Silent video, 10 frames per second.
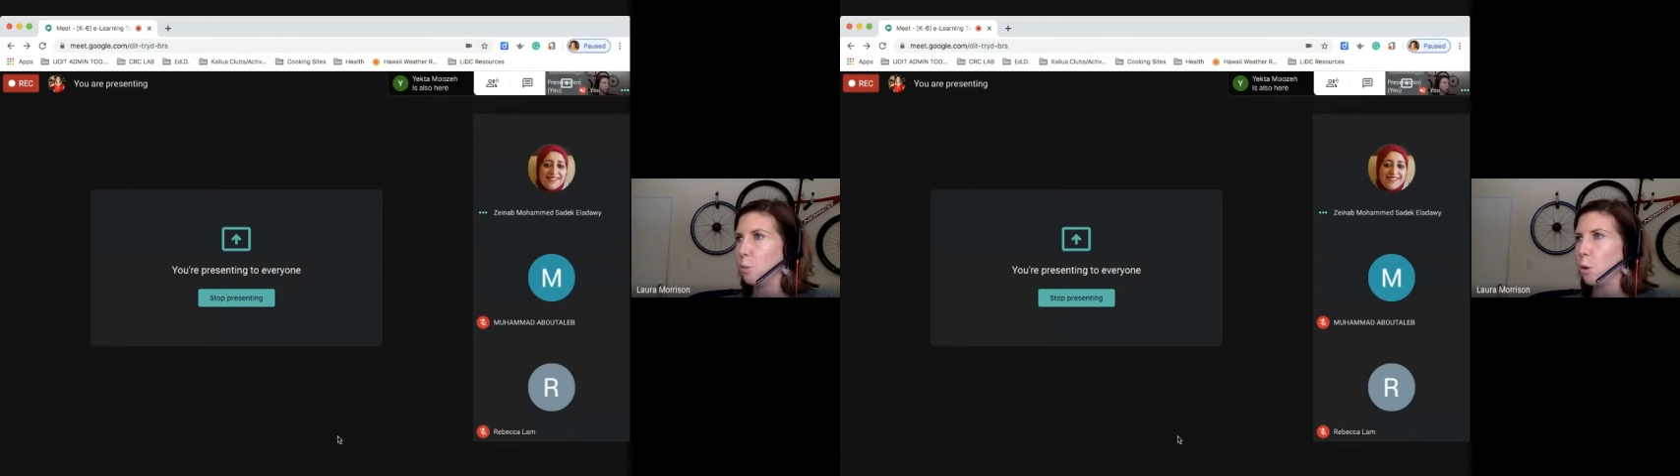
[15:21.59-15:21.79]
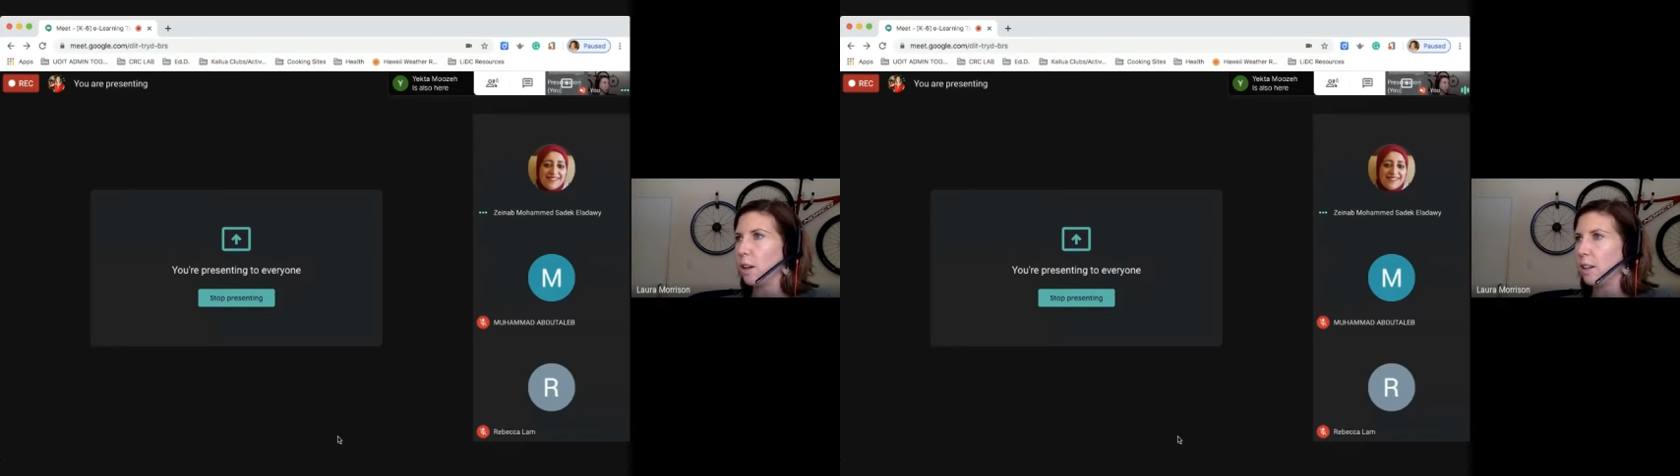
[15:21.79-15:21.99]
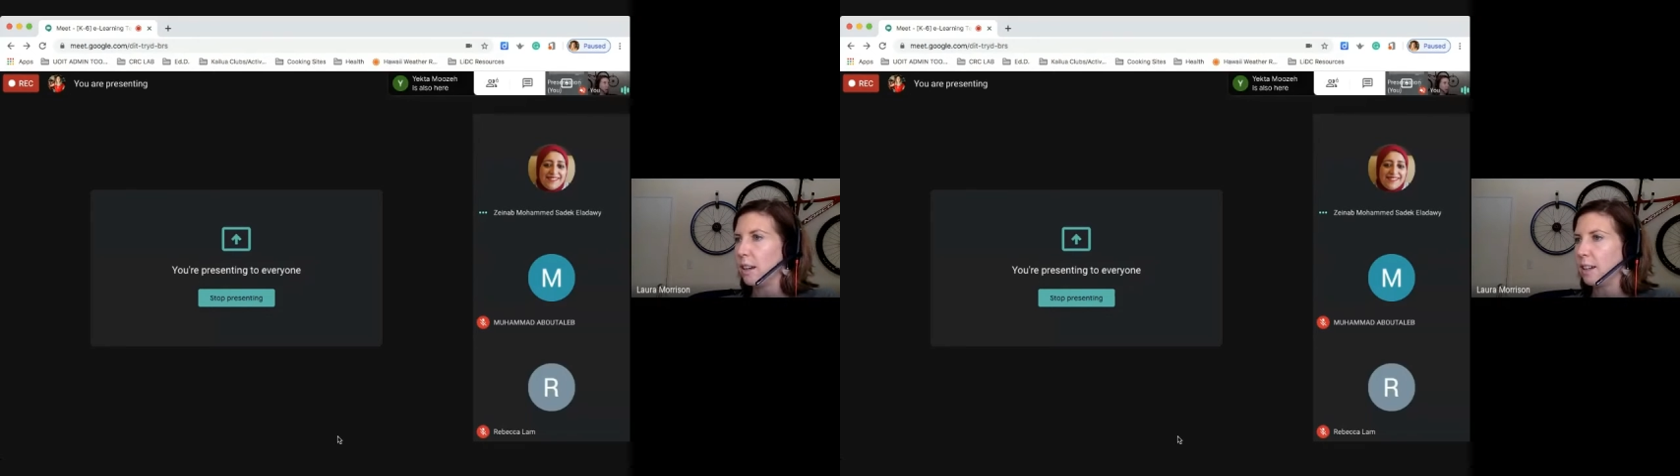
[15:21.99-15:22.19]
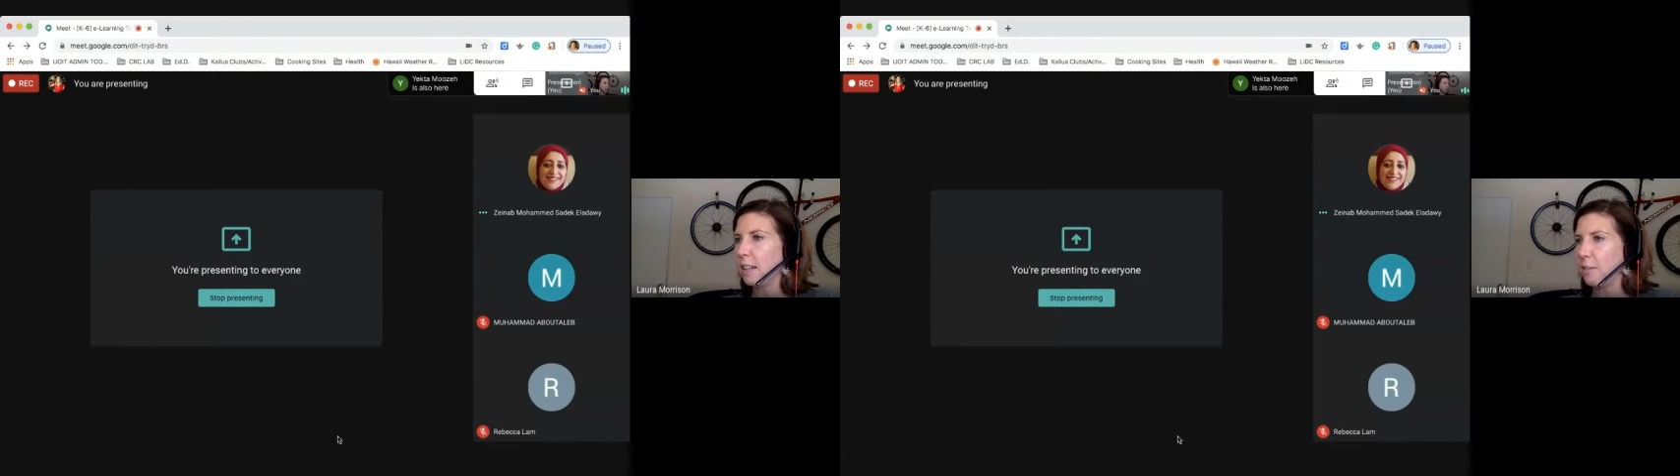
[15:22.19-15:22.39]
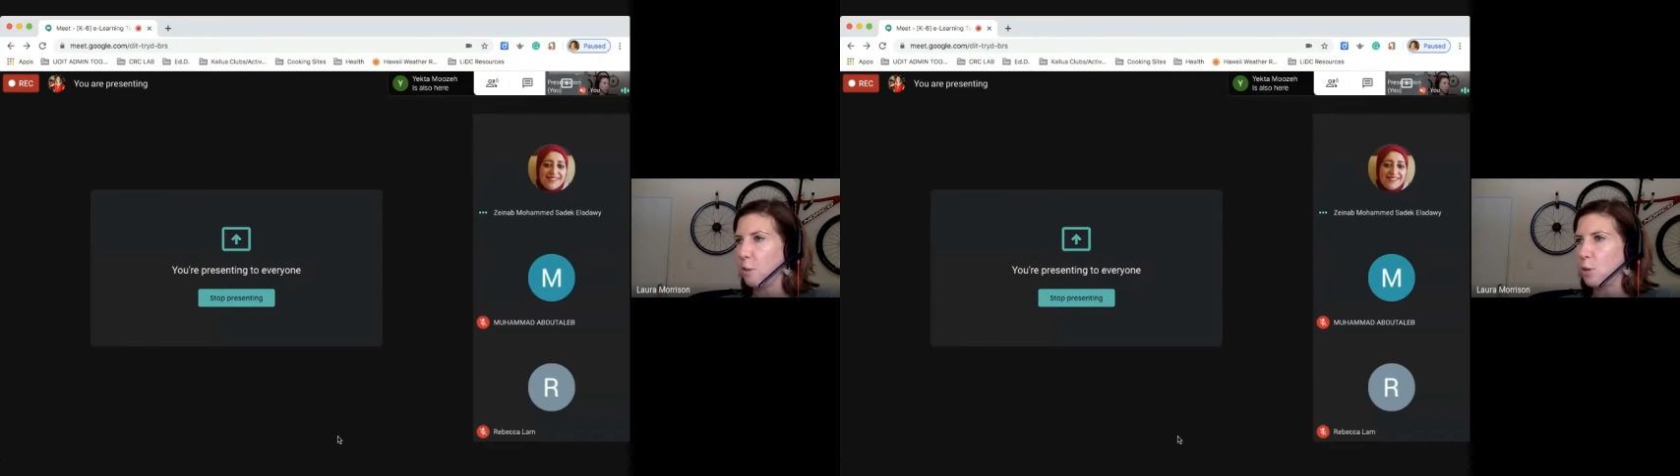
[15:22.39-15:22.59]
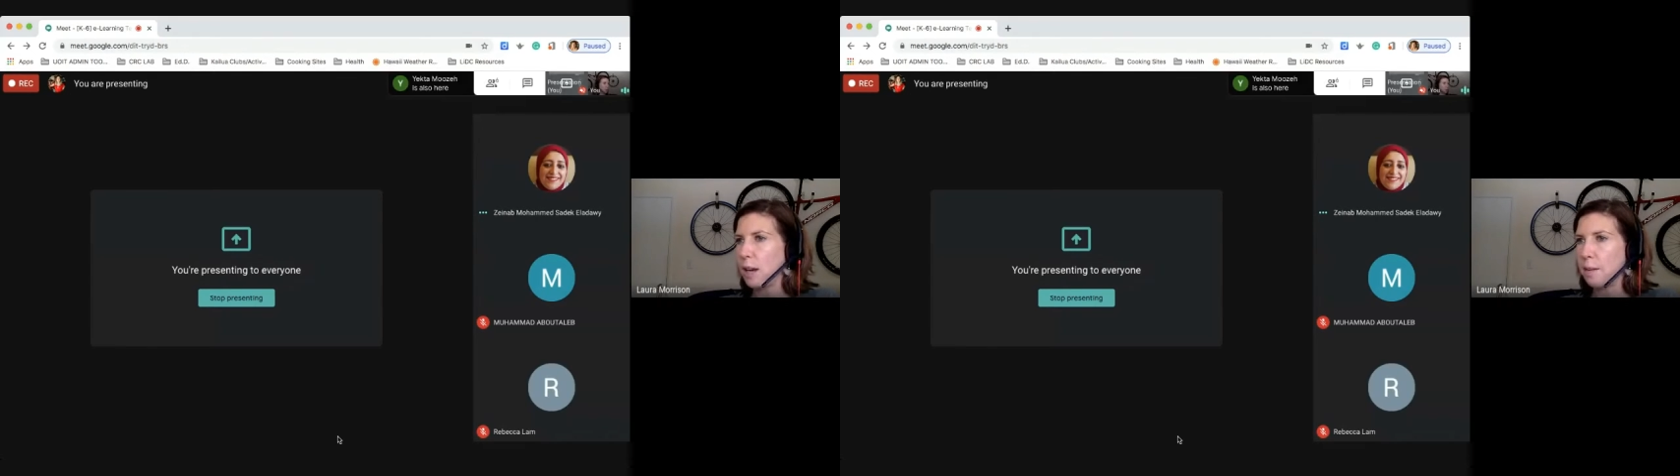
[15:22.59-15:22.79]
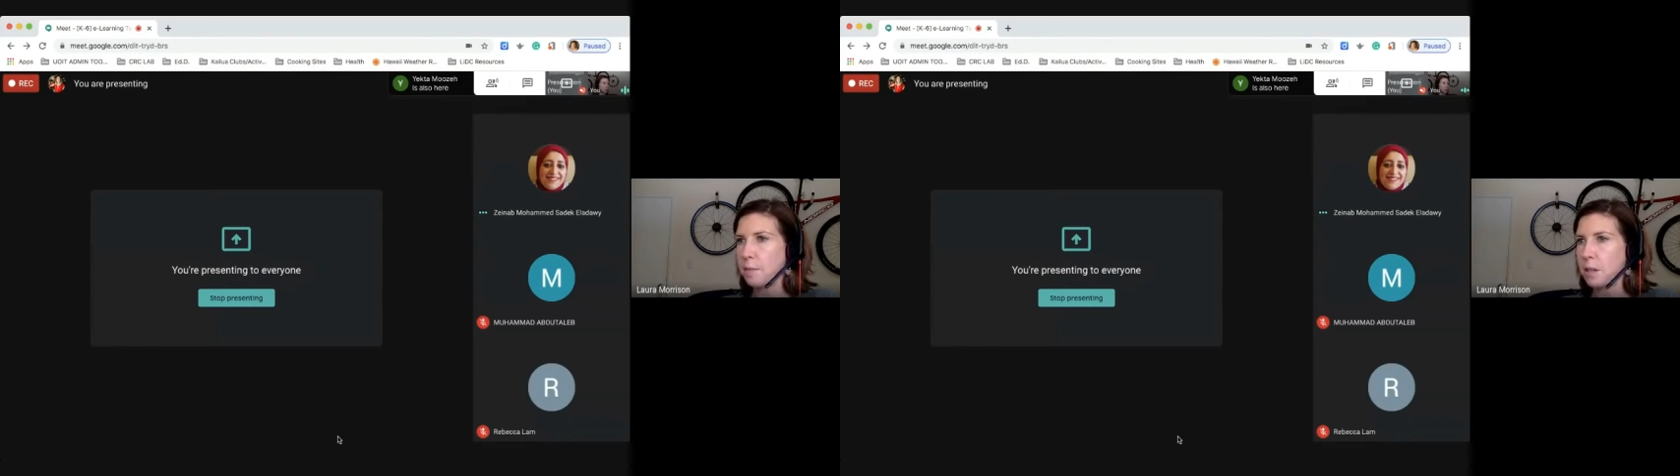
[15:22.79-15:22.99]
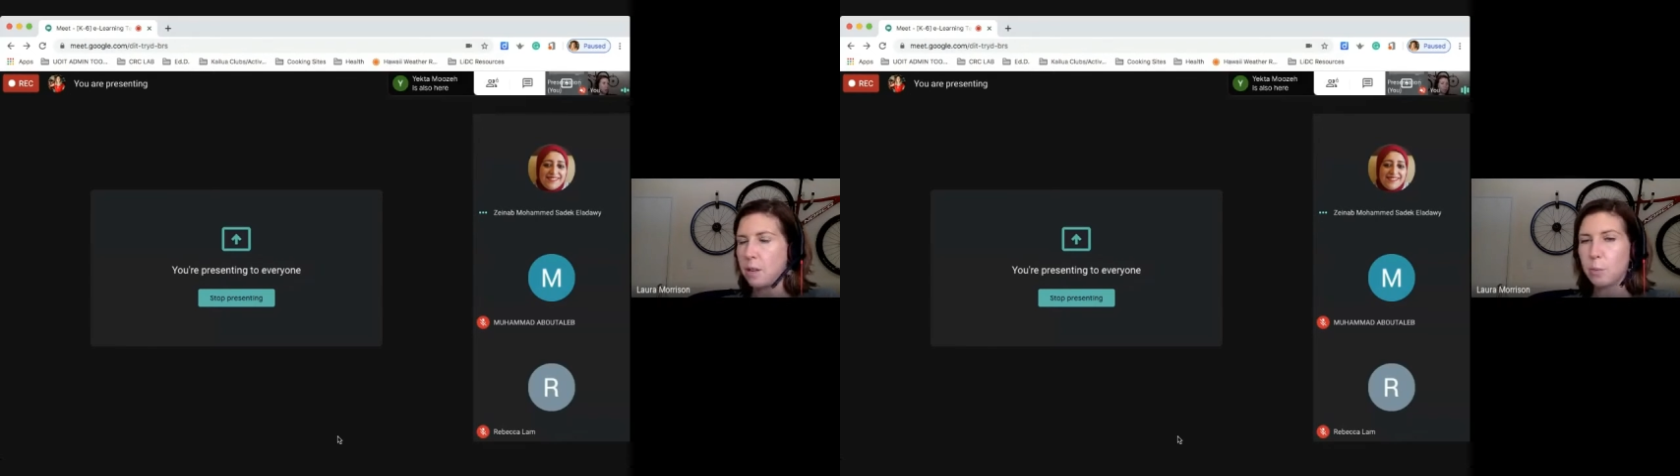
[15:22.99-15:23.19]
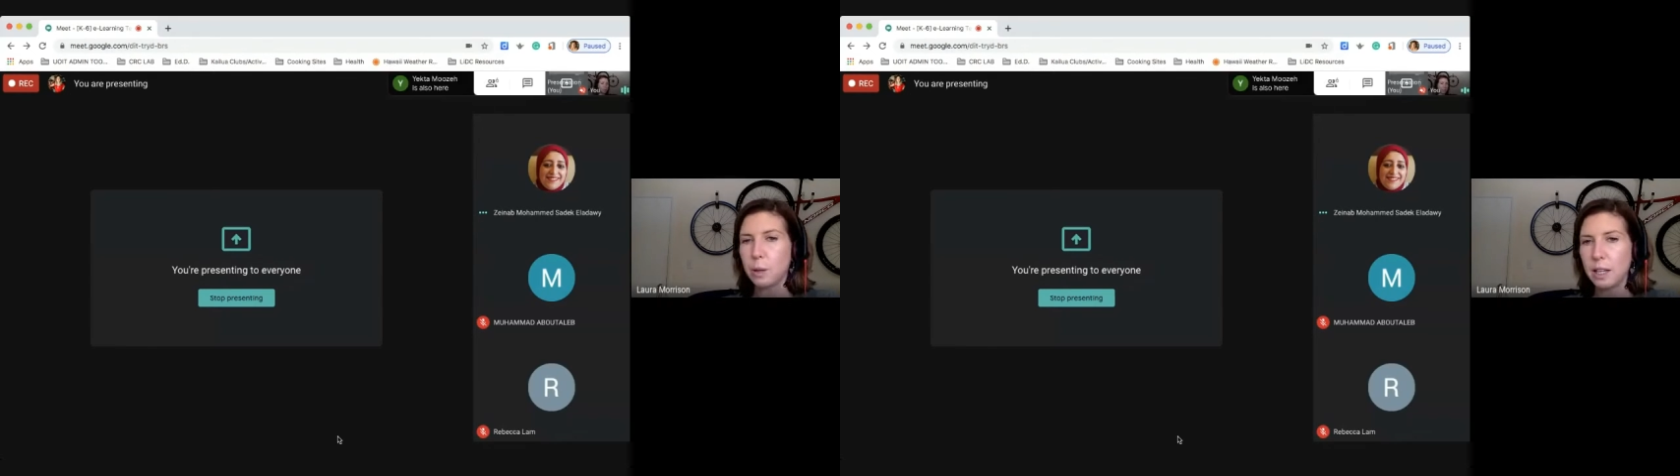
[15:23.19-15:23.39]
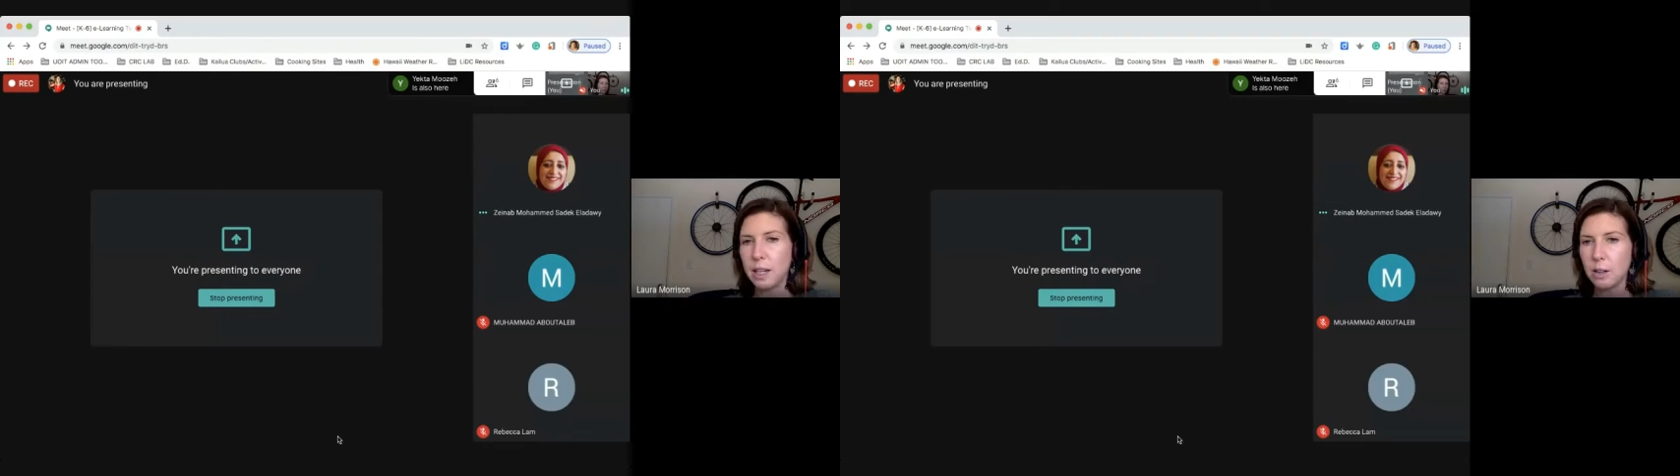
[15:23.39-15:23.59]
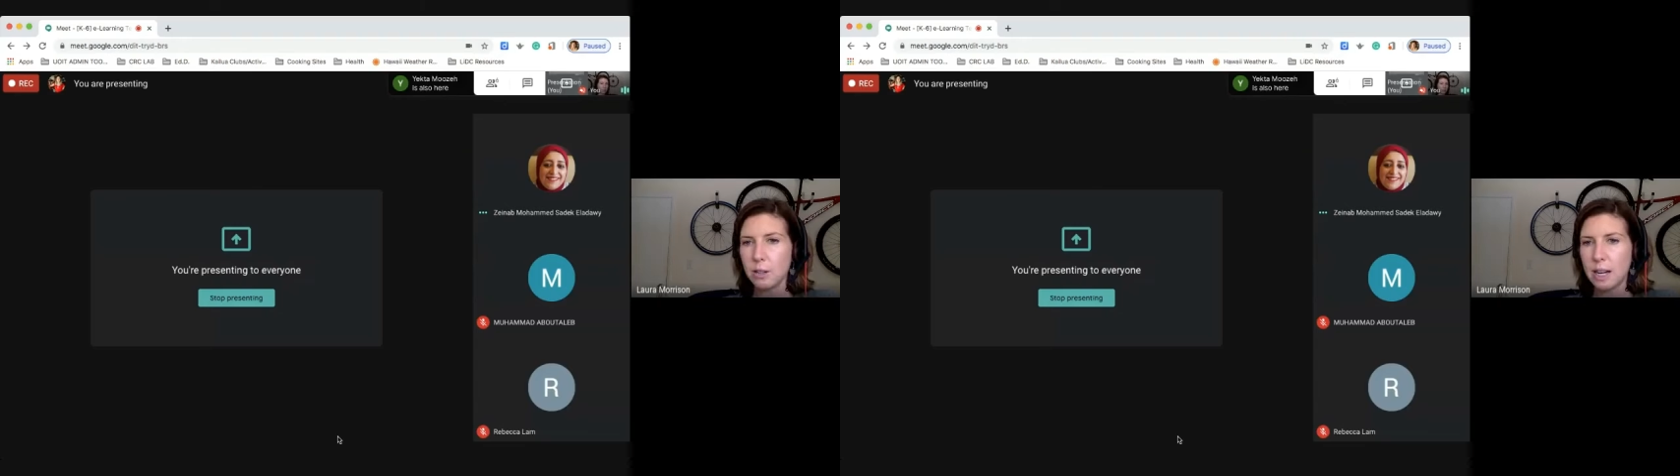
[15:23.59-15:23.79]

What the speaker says: want to give you time to either play or